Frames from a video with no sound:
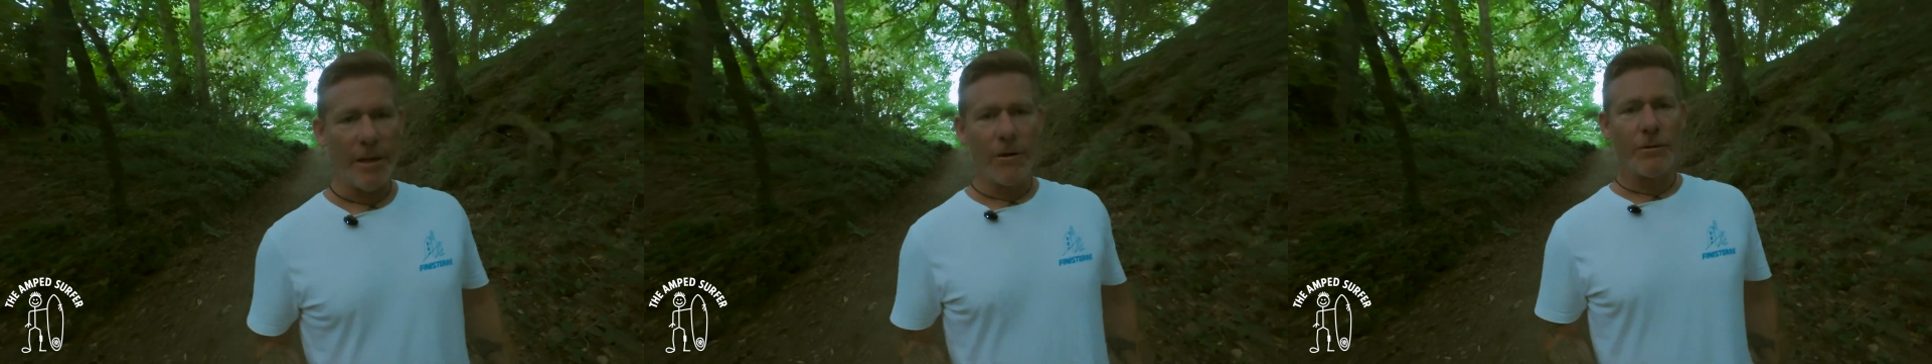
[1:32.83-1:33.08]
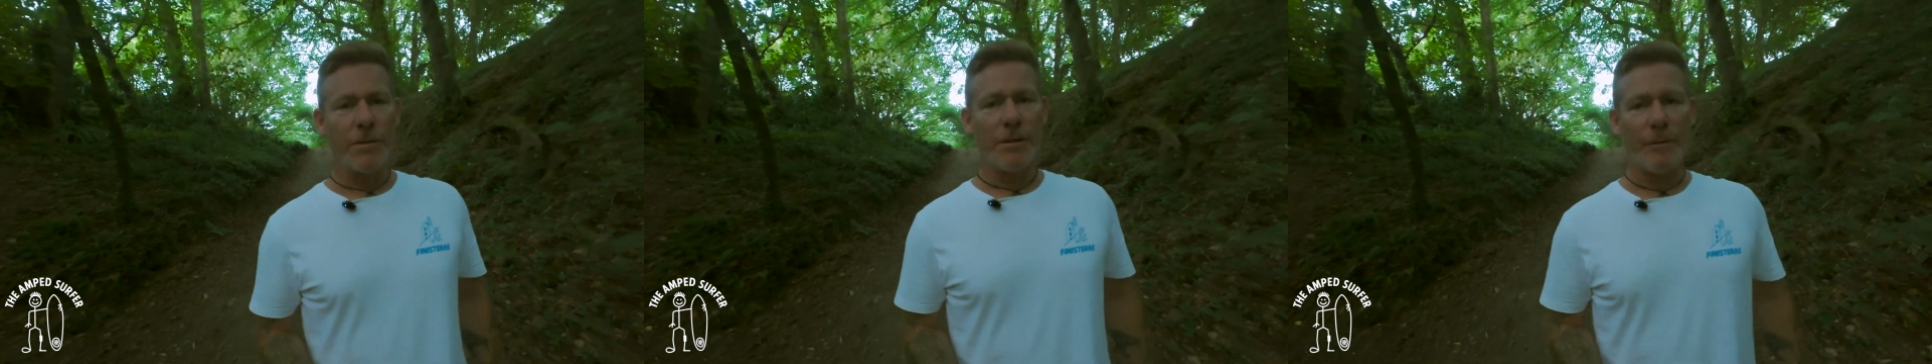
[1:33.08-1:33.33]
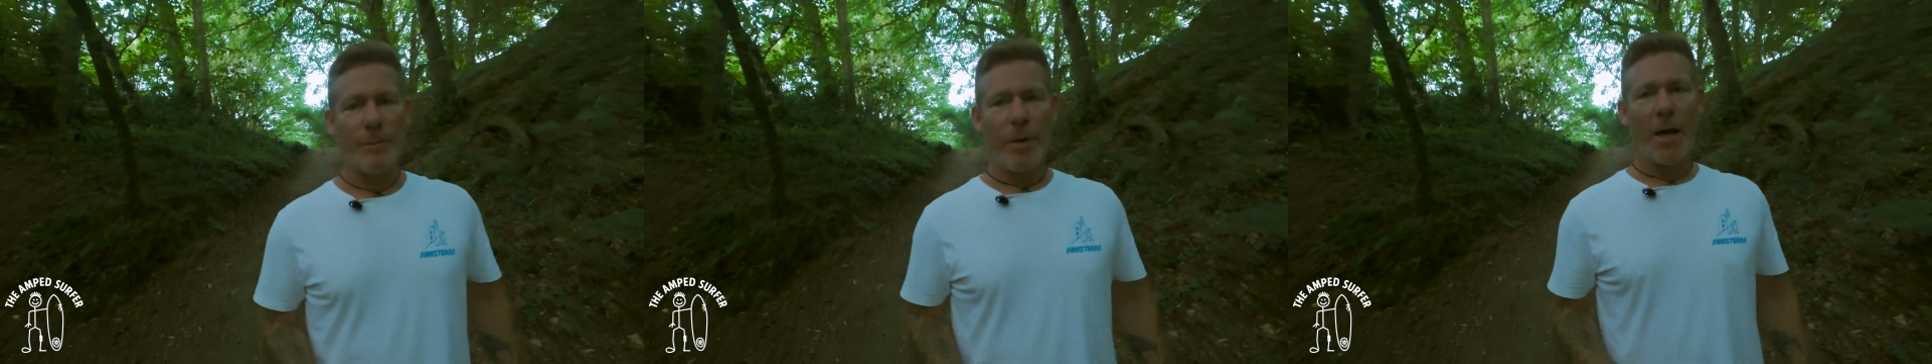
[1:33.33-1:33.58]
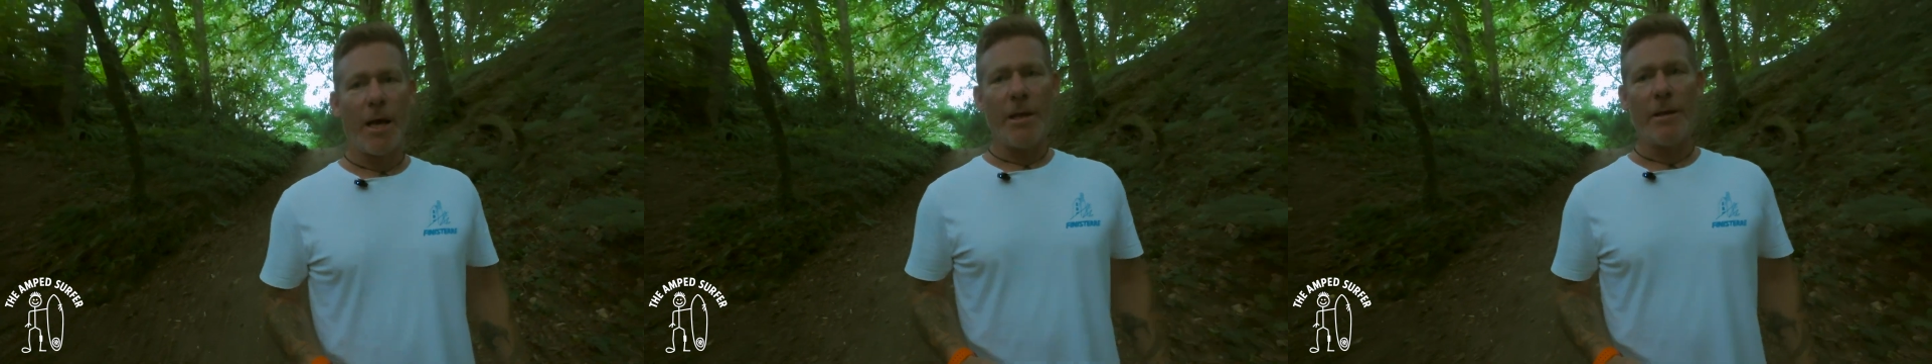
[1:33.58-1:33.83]
constant
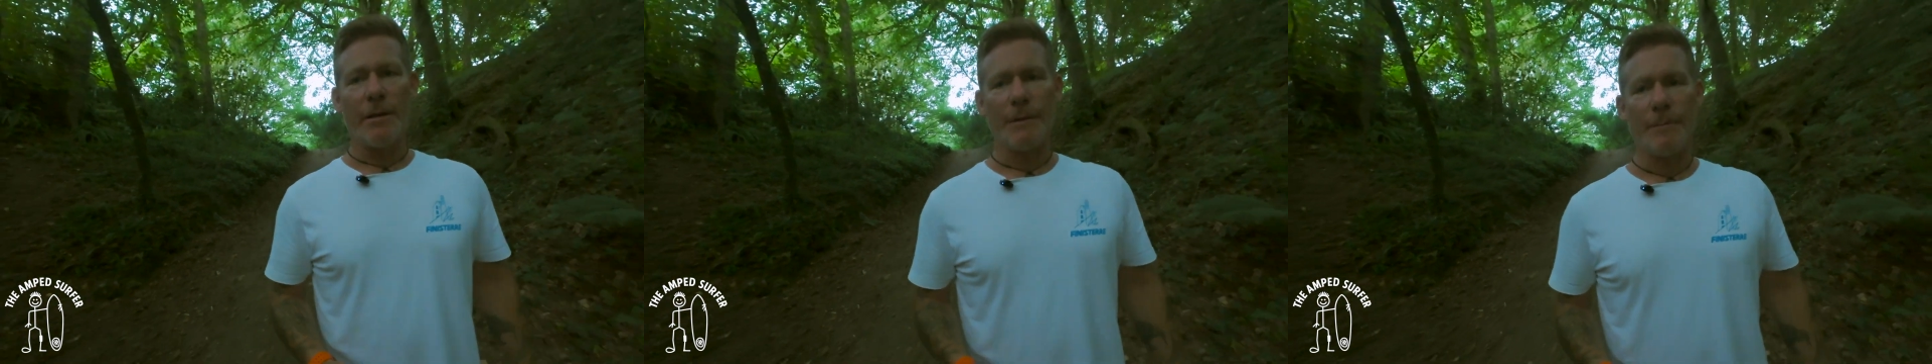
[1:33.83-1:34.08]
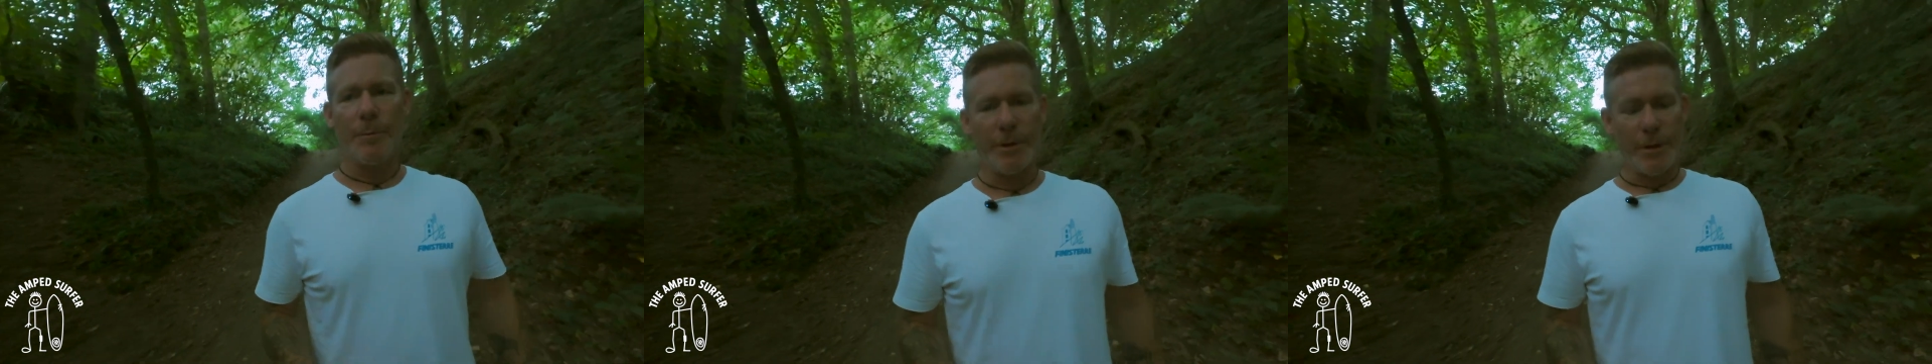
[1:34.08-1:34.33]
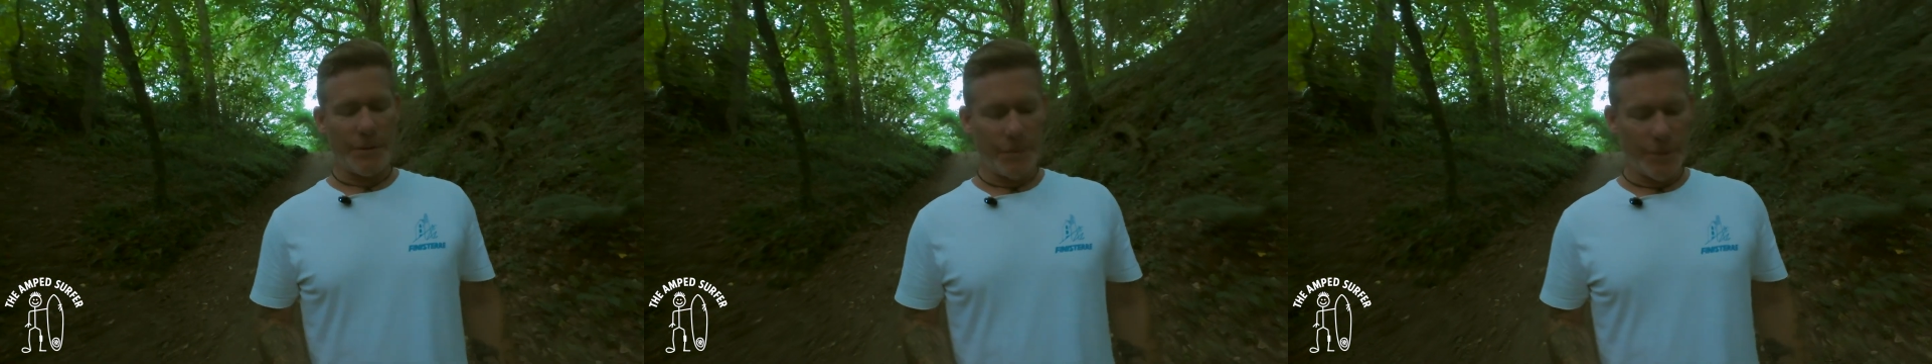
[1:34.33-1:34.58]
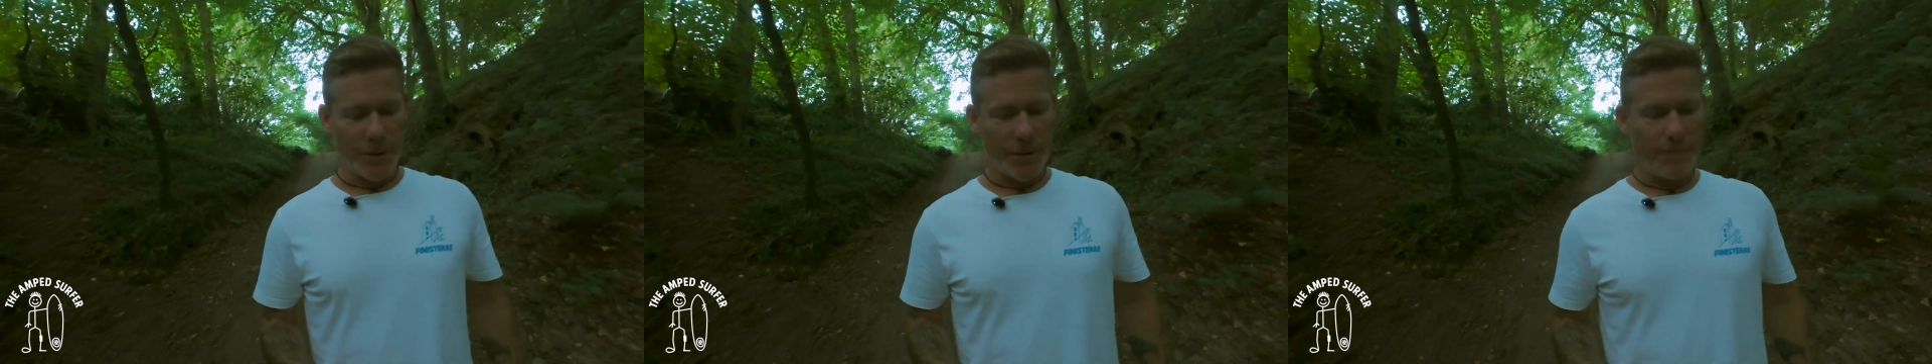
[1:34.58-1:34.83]
pain is pretty
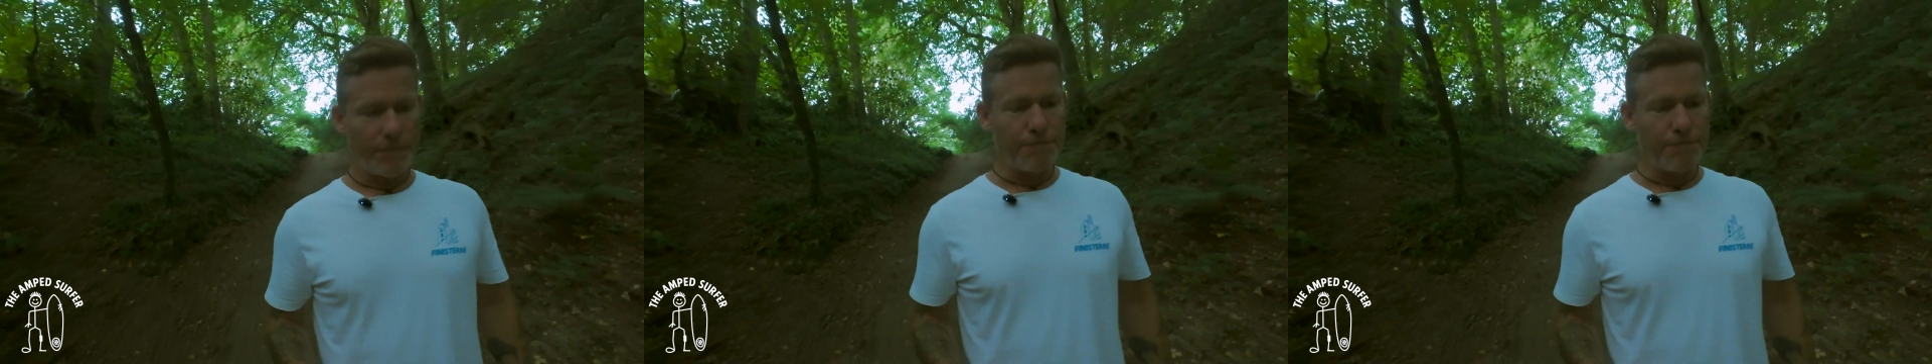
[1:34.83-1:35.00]
sweet.